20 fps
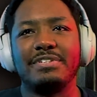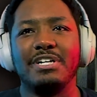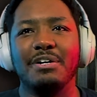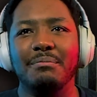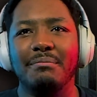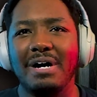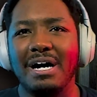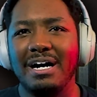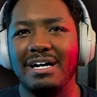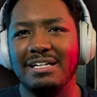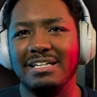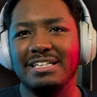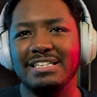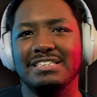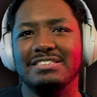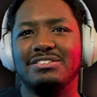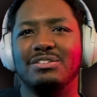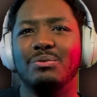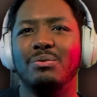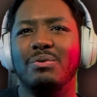Kamala
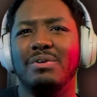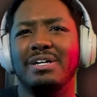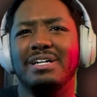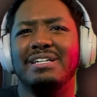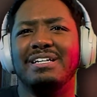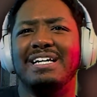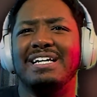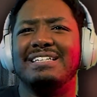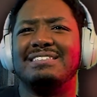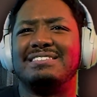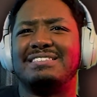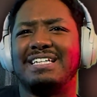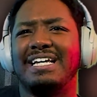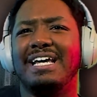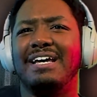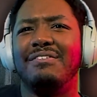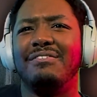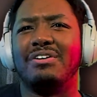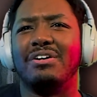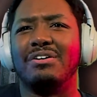is the one that
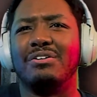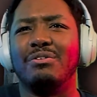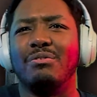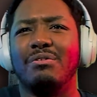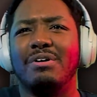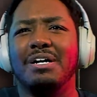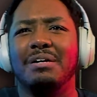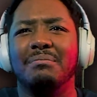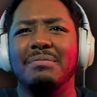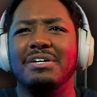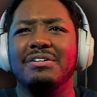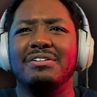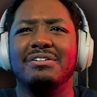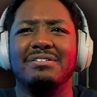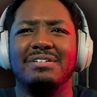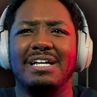saved her grandmother?